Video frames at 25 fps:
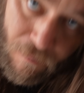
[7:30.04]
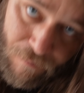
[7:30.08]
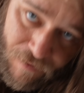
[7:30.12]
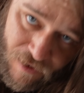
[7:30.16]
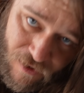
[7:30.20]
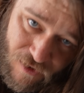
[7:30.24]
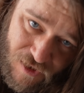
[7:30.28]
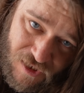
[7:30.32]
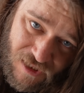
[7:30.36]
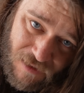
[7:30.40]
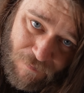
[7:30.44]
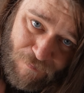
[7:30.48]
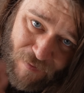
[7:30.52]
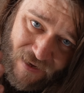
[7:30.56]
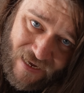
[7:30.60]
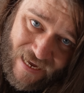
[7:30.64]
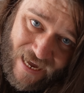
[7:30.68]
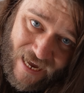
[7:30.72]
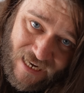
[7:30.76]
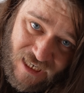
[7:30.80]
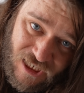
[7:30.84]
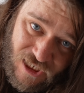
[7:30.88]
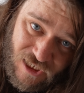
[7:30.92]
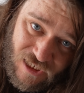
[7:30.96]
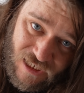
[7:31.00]
because the big
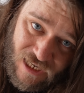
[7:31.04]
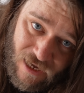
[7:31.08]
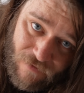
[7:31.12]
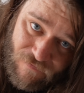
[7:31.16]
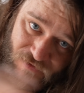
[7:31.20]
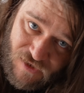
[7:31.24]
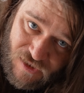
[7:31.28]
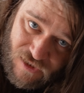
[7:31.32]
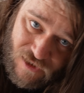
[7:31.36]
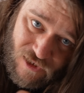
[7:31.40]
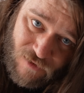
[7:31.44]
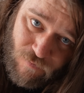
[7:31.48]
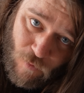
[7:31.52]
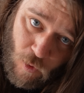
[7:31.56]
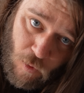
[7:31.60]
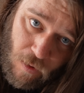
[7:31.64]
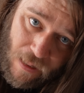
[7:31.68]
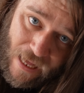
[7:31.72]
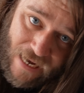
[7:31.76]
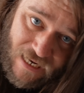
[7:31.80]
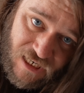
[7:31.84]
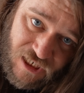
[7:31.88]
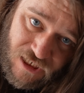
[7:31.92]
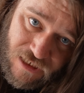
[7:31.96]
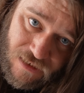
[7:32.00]
action covers the small
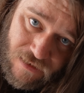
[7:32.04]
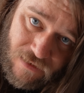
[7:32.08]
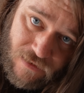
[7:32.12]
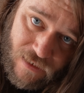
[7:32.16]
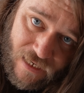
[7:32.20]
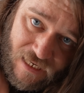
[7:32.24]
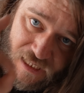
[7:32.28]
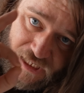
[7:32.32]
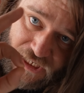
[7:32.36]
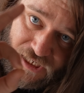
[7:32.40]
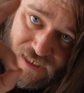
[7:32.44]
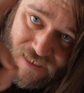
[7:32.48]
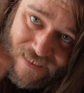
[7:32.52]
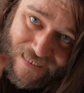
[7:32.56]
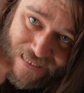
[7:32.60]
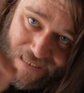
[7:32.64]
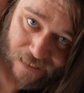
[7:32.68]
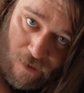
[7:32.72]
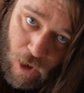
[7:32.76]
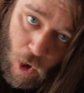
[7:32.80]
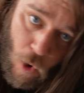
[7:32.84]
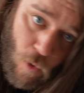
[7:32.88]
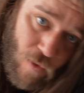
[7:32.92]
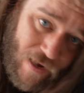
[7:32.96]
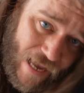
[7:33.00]
action, it's
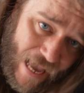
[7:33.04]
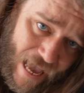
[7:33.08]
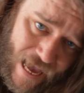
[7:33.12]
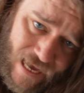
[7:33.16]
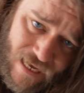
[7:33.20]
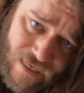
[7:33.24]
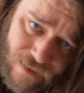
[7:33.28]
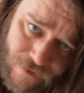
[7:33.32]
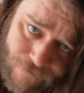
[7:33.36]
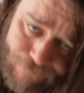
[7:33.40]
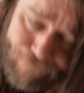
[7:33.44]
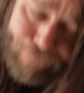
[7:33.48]
okay.